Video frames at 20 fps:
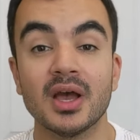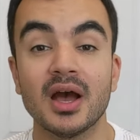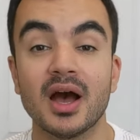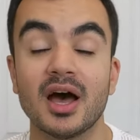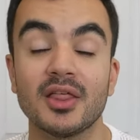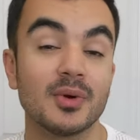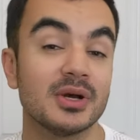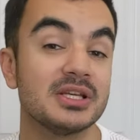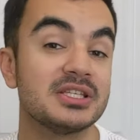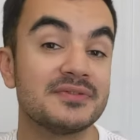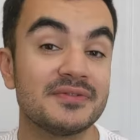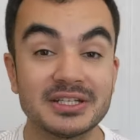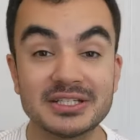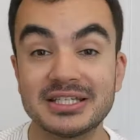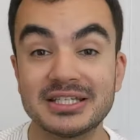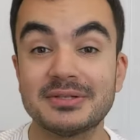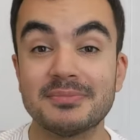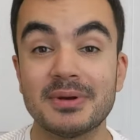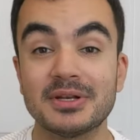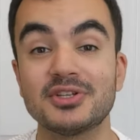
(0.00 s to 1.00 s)
Otherwise, if I
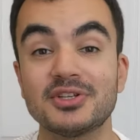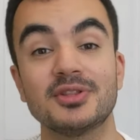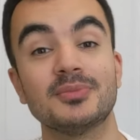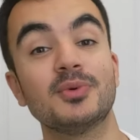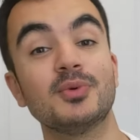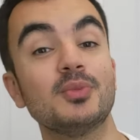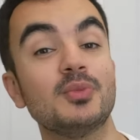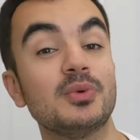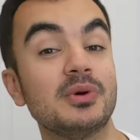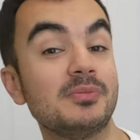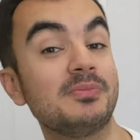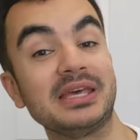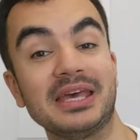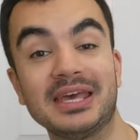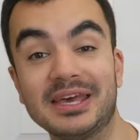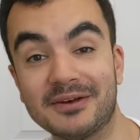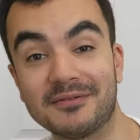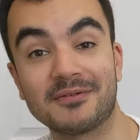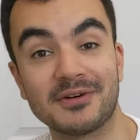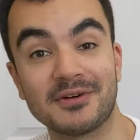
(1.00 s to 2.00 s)
did mention them all, we'll be
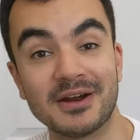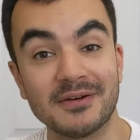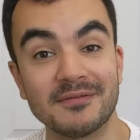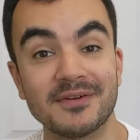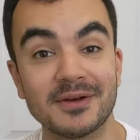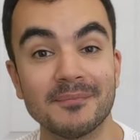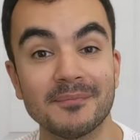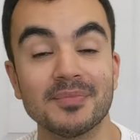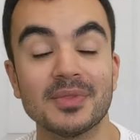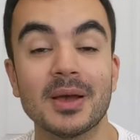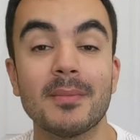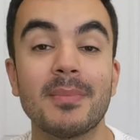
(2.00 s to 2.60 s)
here forever.